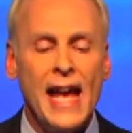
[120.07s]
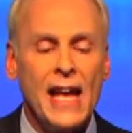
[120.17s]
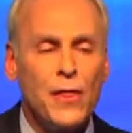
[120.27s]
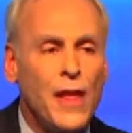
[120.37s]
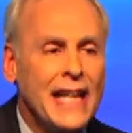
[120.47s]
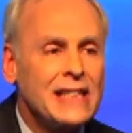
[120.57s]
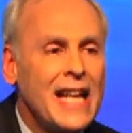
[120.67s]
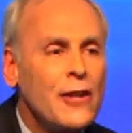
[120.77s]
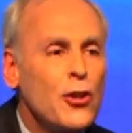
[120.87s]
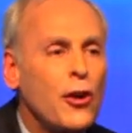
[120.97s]
And that's
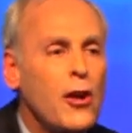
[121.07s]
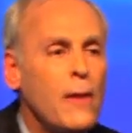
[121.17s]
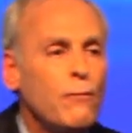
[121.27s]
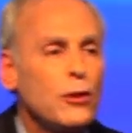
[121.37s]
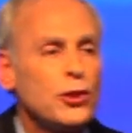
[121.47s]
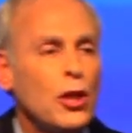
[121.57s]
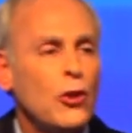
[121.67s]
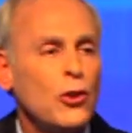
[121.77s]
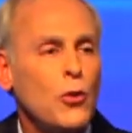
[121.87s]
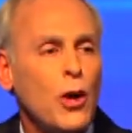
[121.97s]
how your comfort
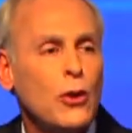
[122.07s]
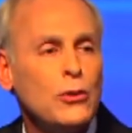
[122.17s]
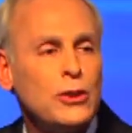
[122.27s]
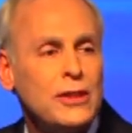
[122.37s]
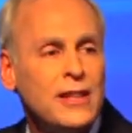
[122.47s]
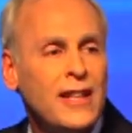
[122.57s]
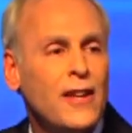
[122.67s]
zone grows